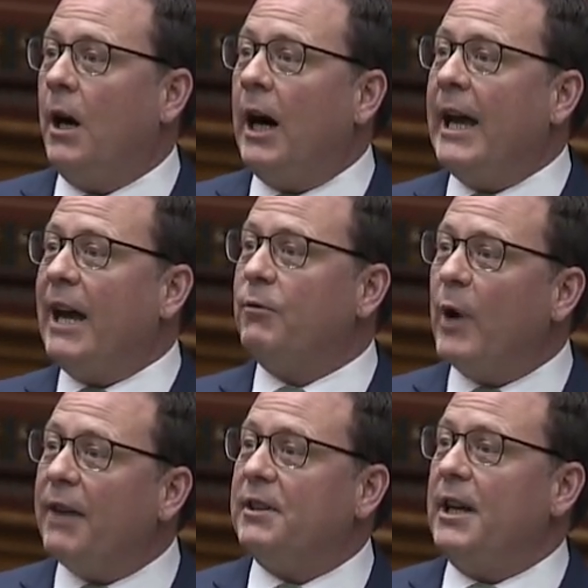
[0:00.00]
I have
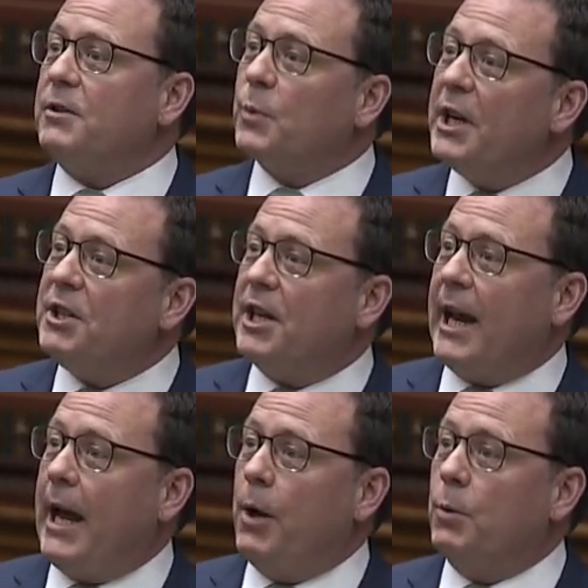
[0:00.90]
residents reaching
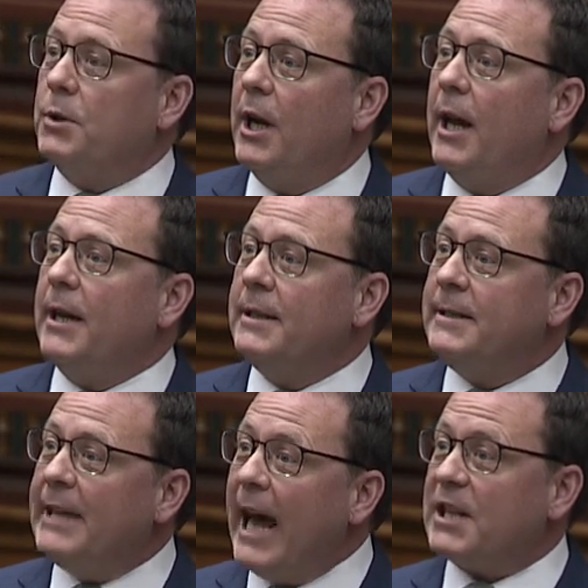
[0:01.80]
out,
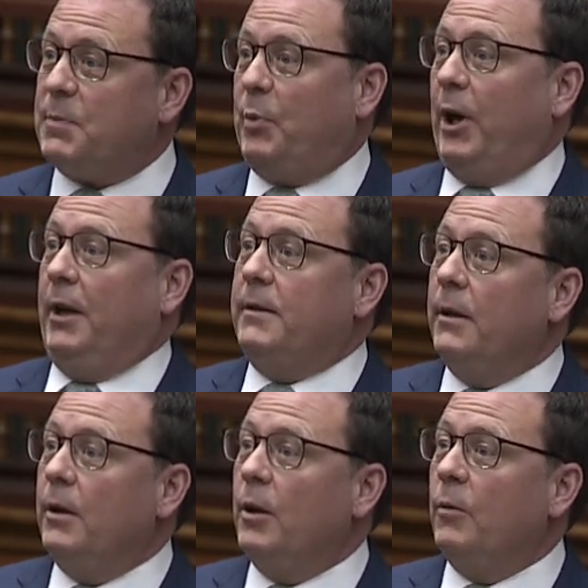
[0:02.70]
desperate
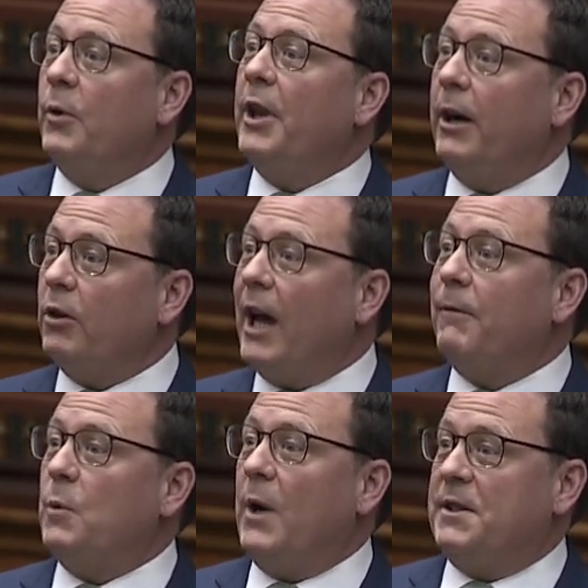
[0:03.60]
for their
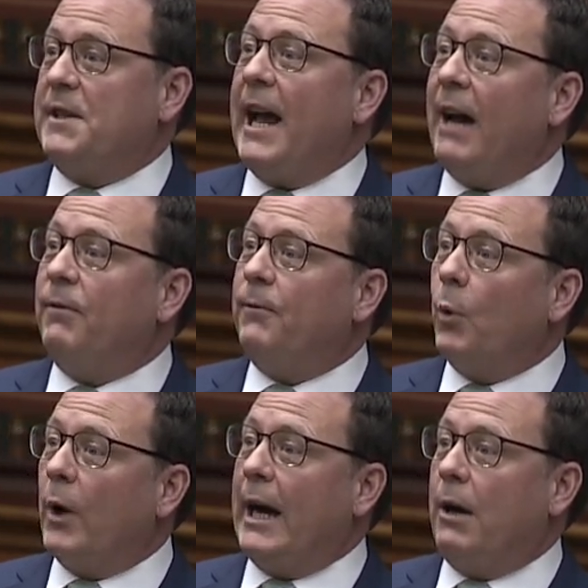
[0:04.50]
loved ones to have
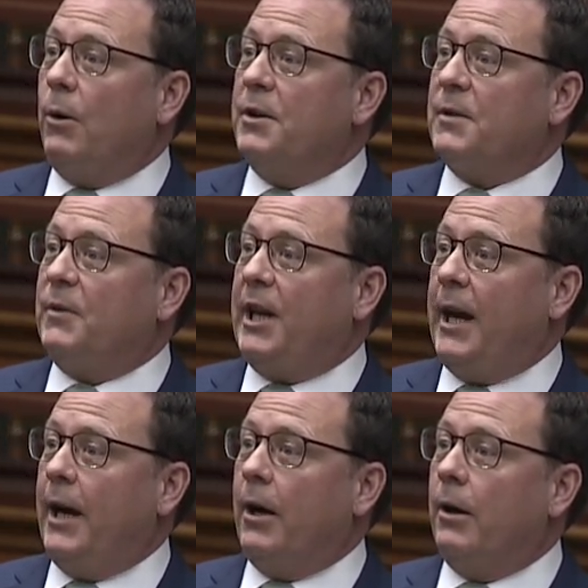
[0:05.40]
4 hours of
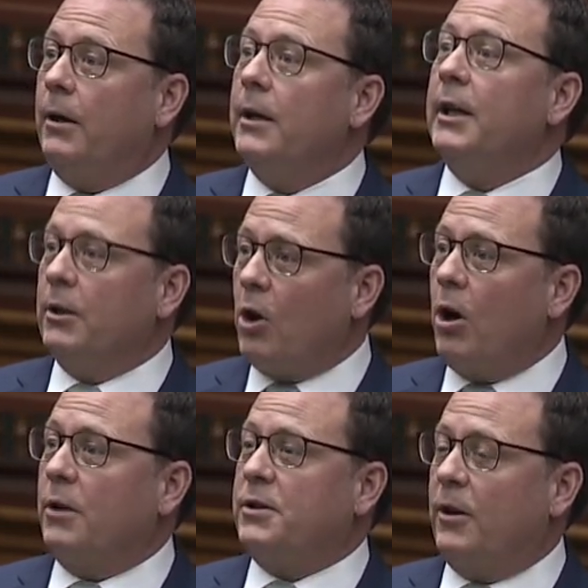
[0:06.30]
care in
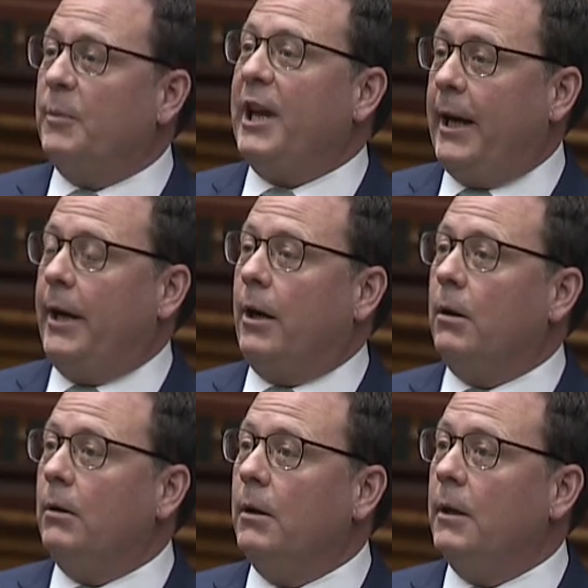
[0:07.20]
long-term care.
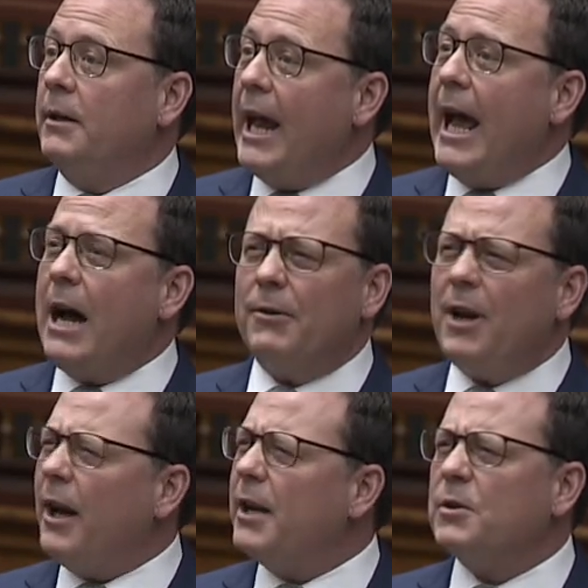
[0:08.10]
Now,
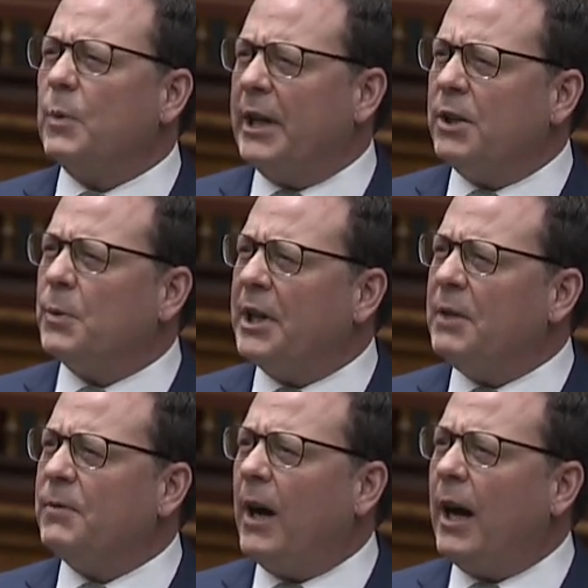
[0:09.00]
not in
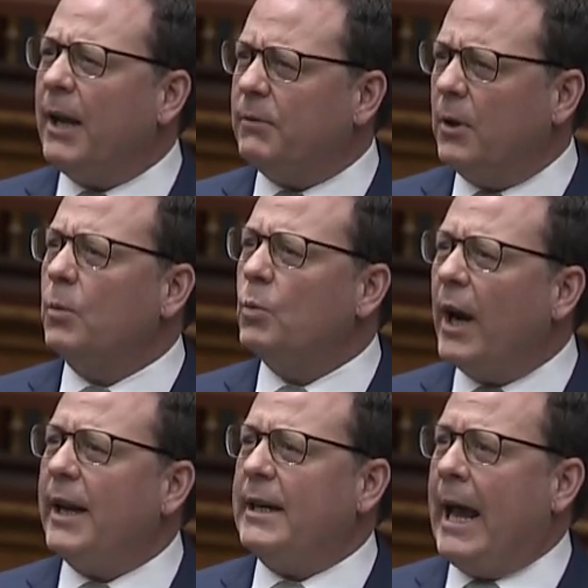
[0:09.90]
2025,
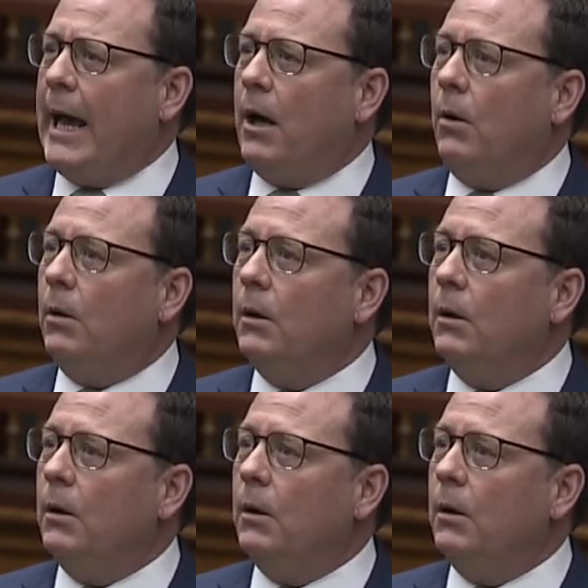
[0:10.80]
right now.